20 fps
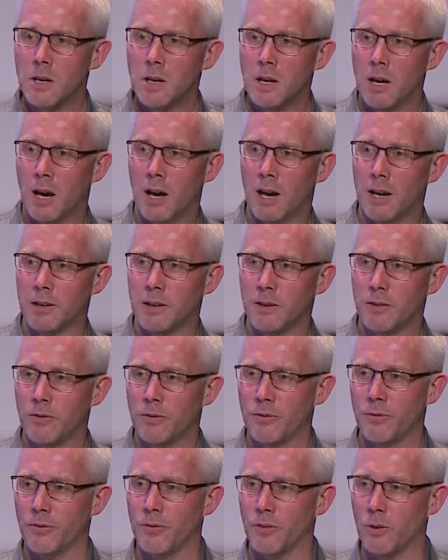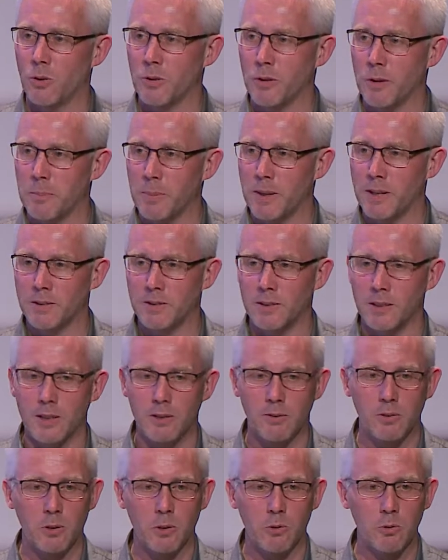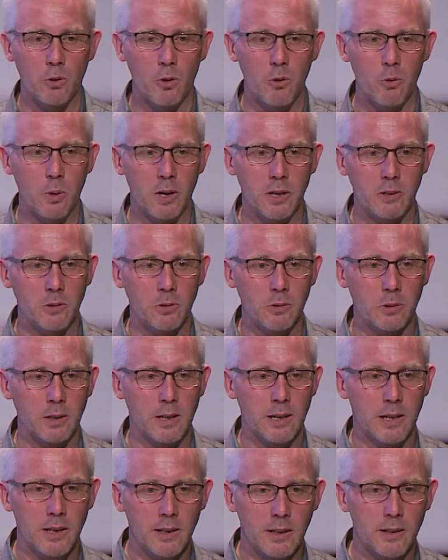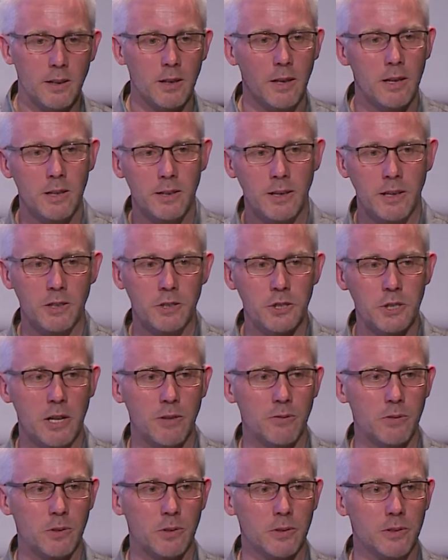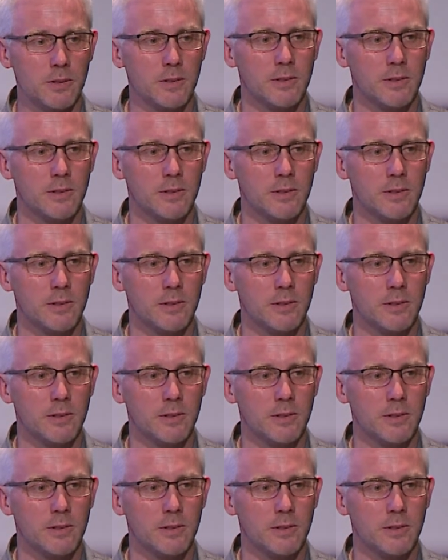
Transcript: And if on the PC, if you don't know where to click, there are chevrons.